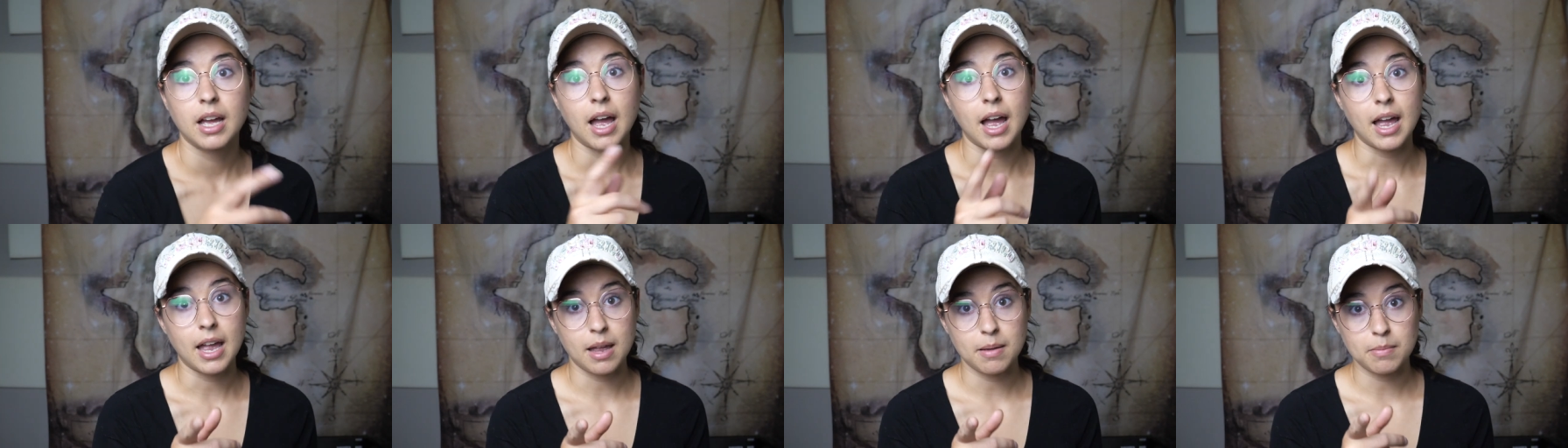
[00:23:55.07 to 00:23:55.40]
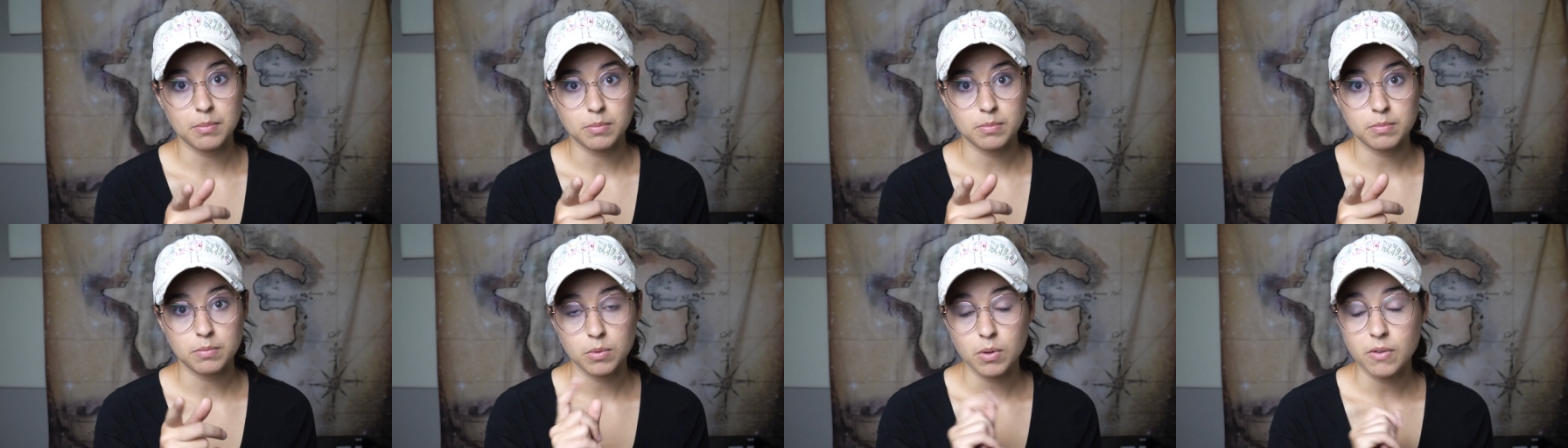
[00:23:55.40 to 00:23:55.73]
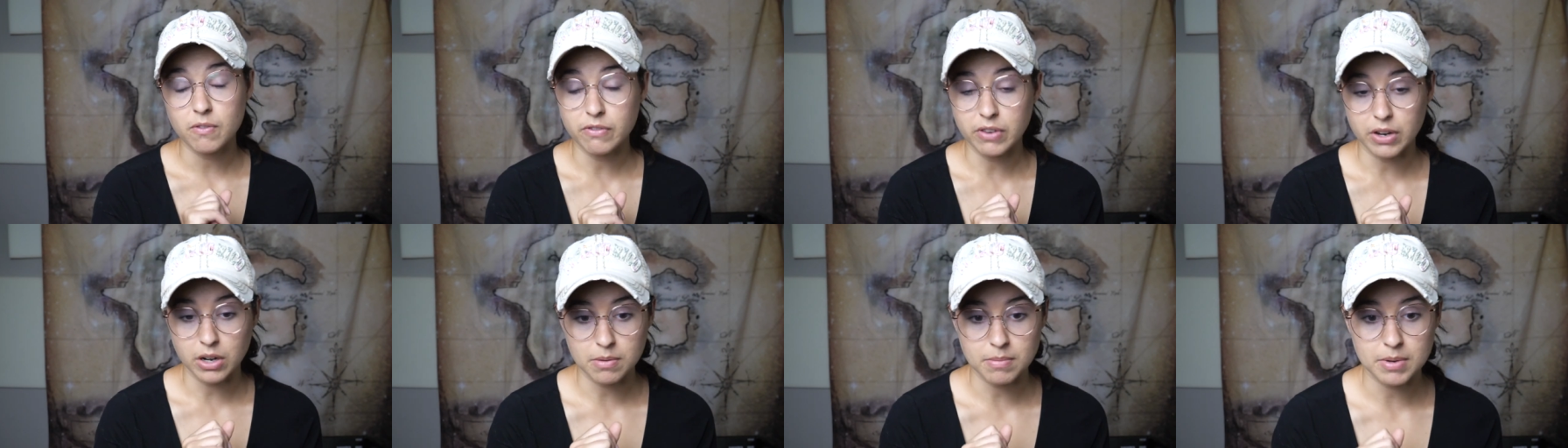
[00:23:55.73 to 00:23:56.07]
I am
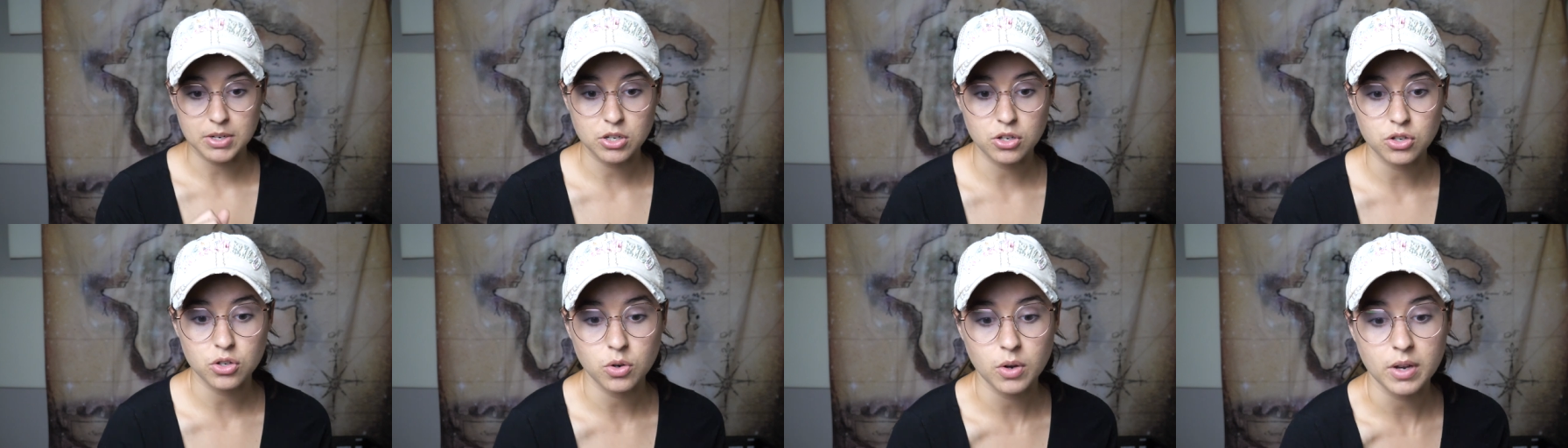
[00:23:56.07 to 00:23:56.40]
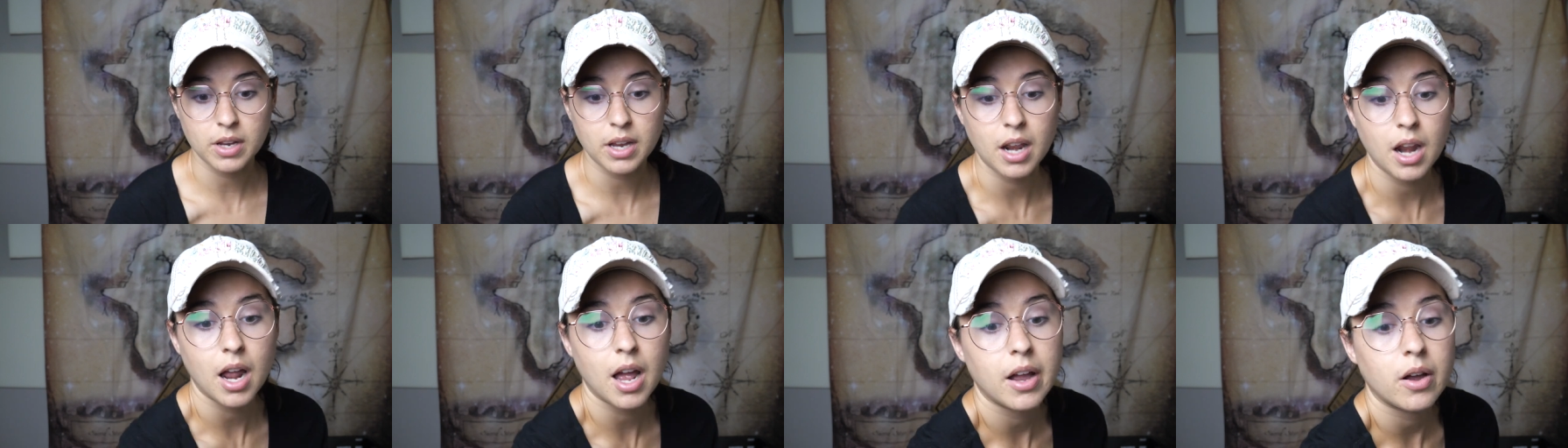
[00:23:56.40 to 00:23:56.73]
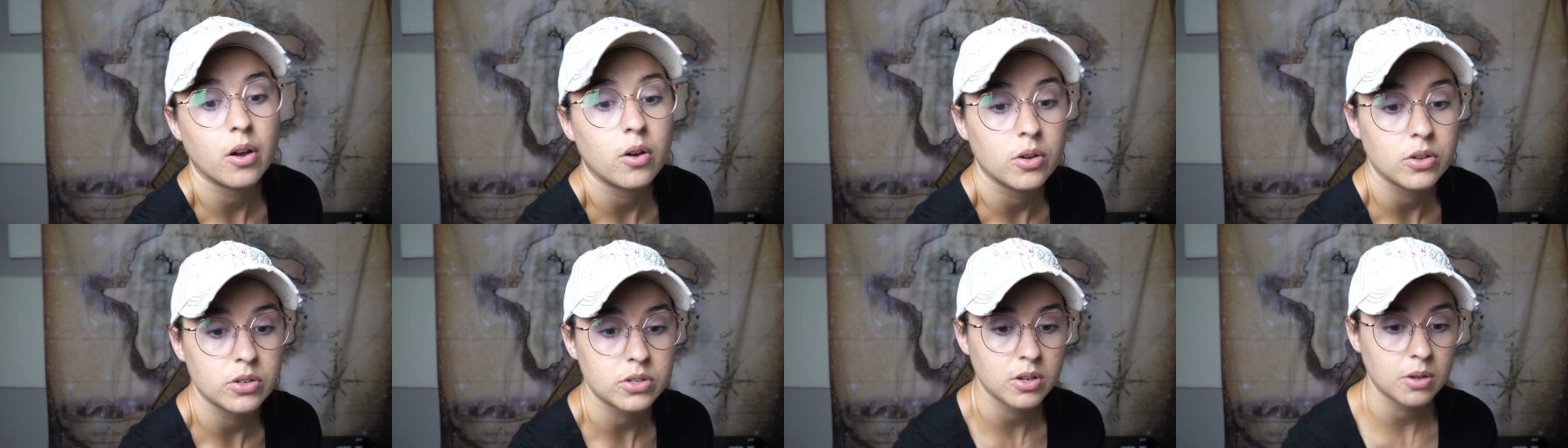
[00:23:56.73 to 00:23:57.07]
very much enjoying it. I
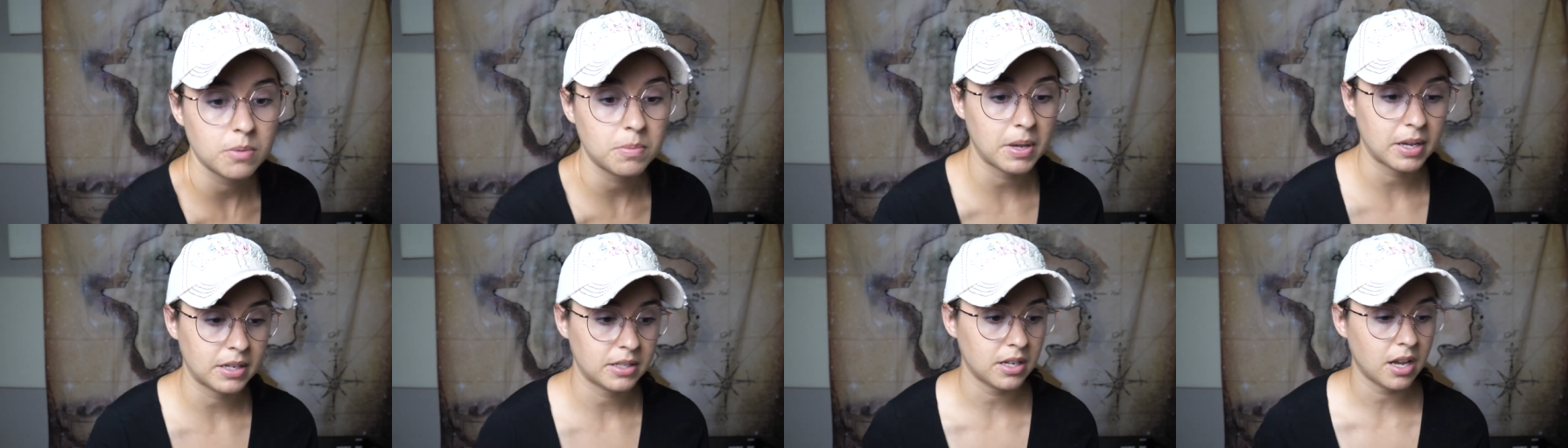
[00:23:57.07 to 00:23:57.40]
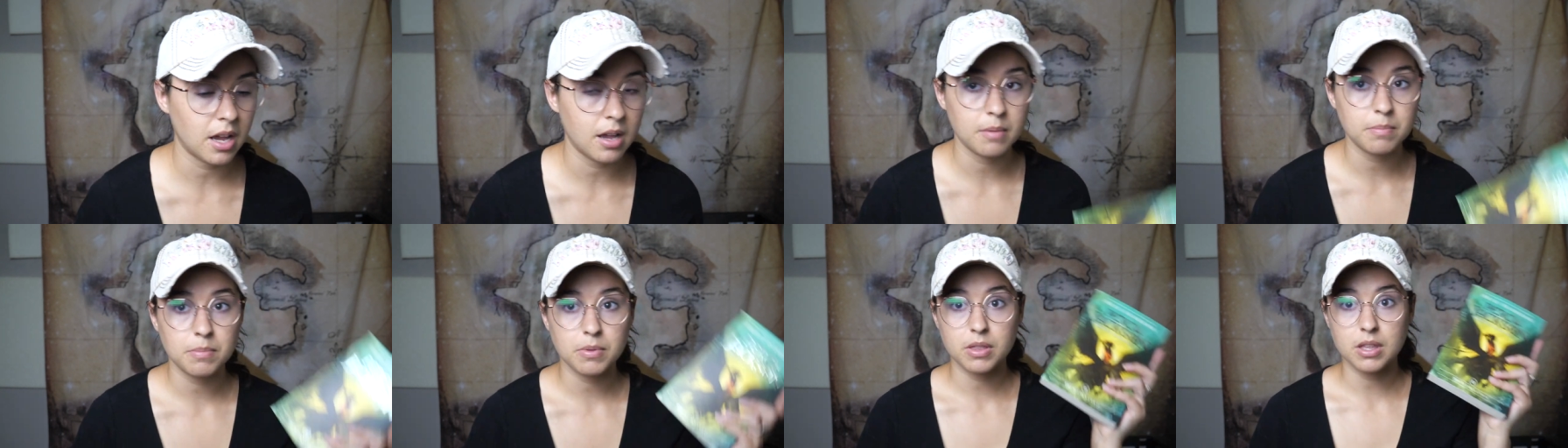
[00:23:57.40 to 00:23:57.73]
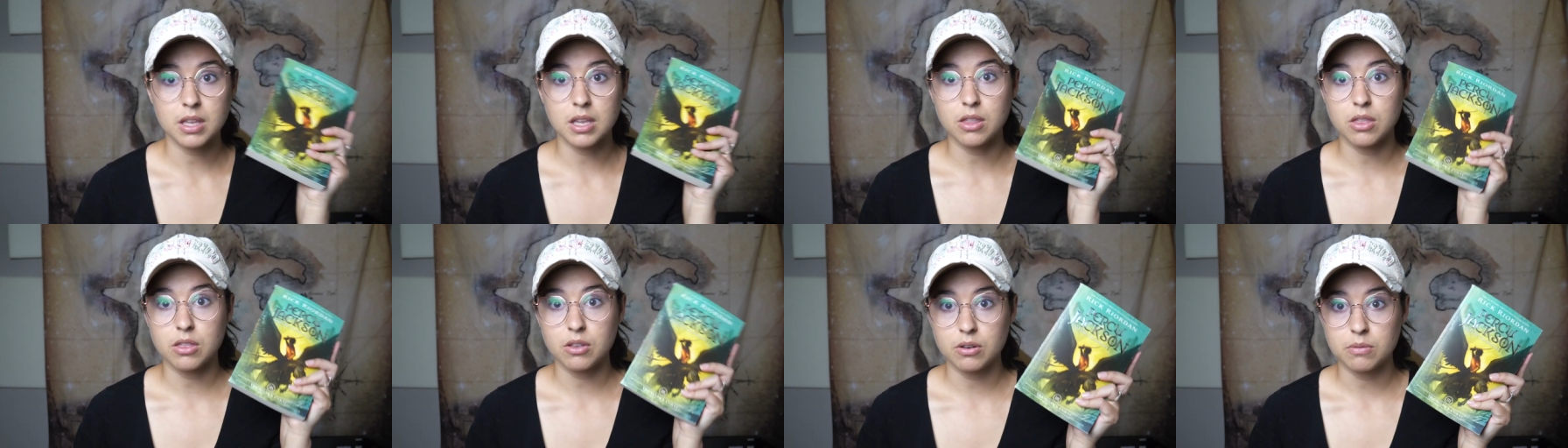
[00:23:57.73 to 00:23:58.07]
also picked up
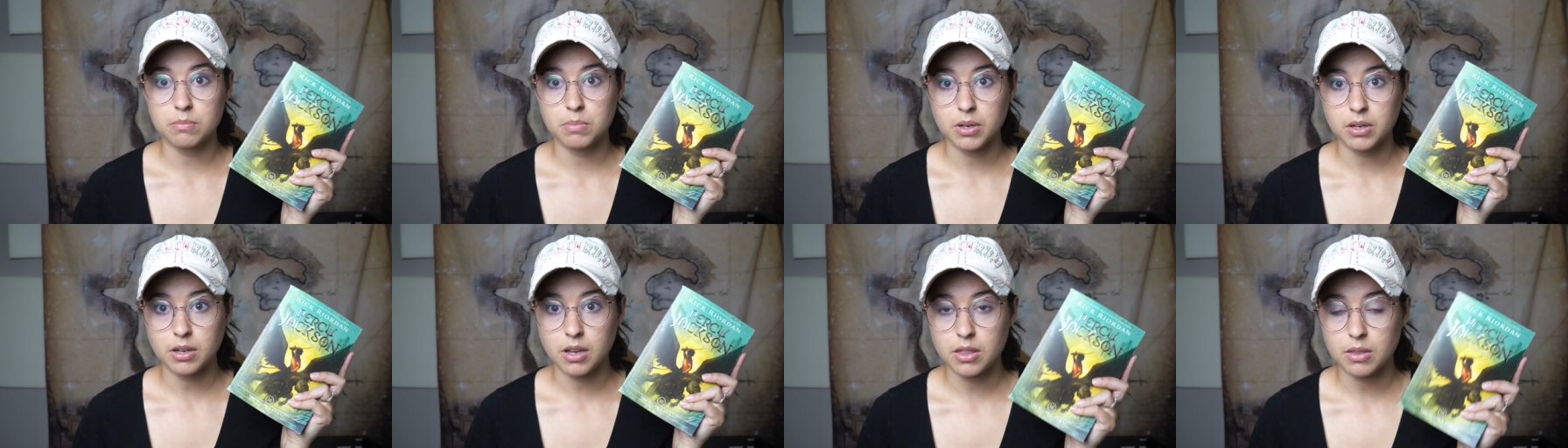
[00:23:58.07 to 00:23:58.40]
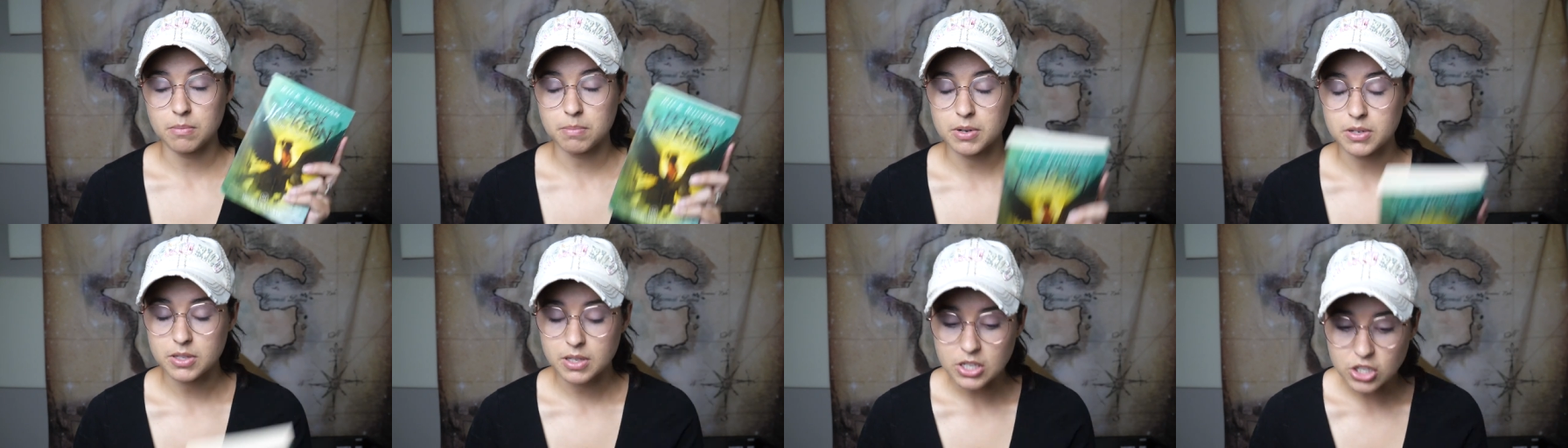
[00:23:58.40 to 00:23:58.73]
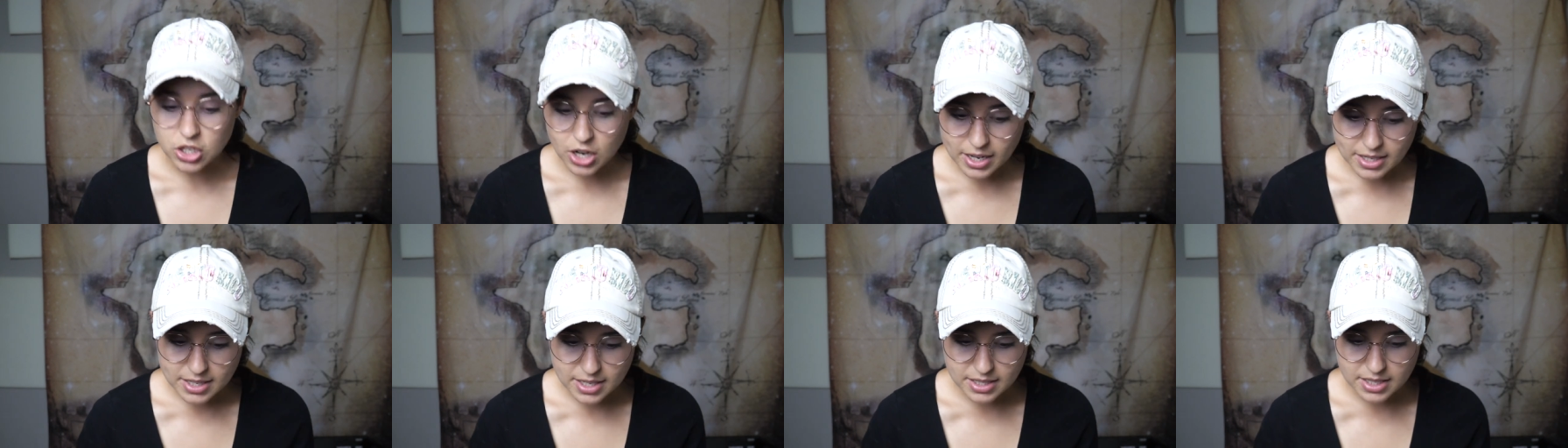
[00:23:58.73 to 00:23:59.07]
the third book in the Percy
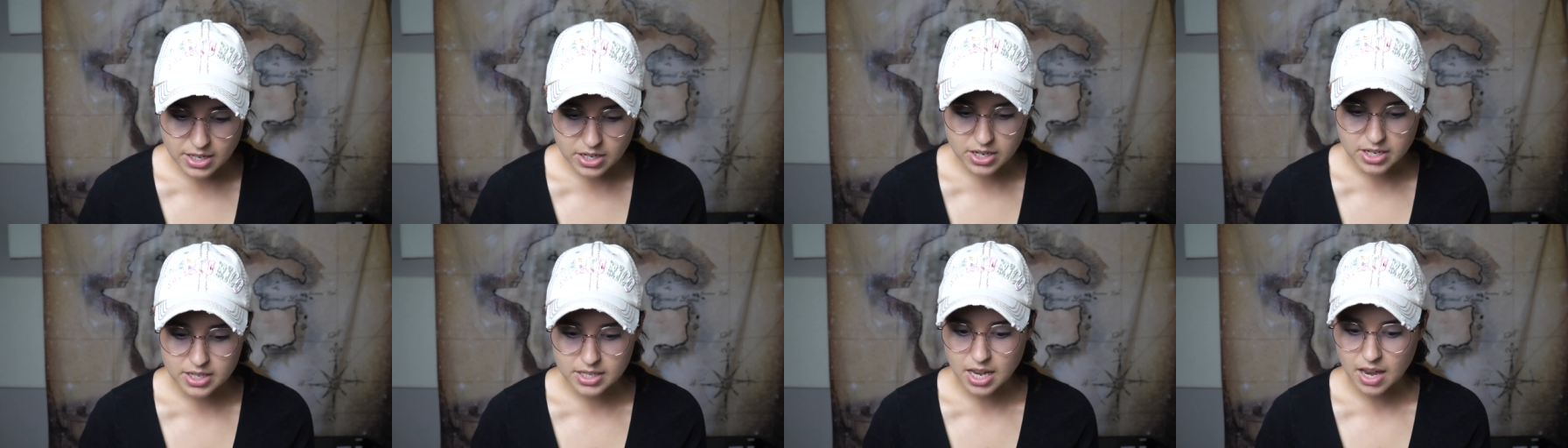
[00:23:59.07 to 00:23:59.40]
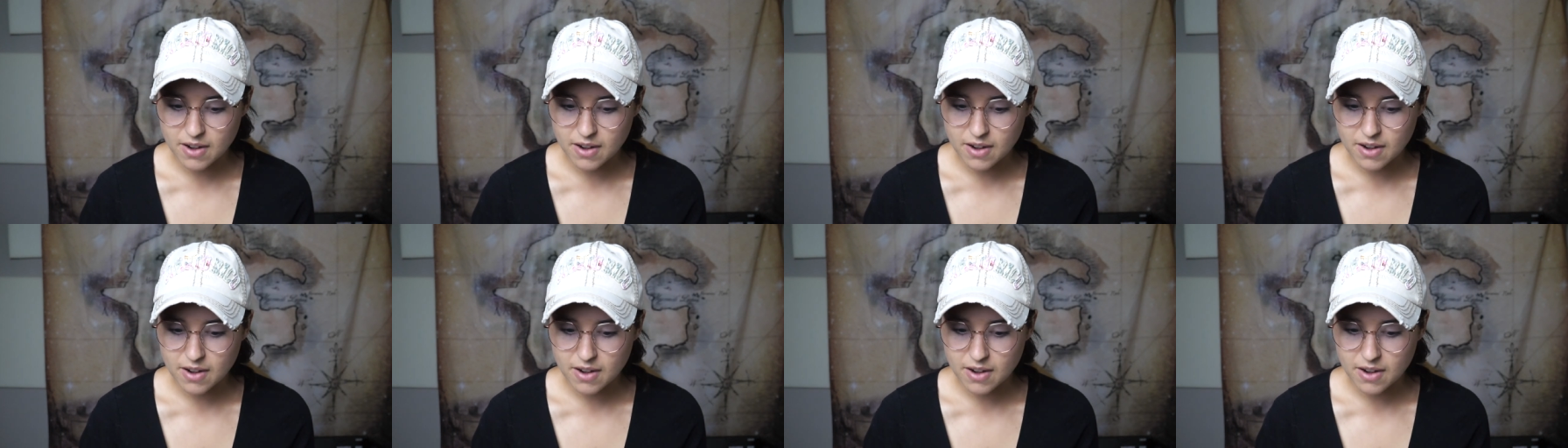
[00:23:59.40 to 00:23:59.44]
Jackson series,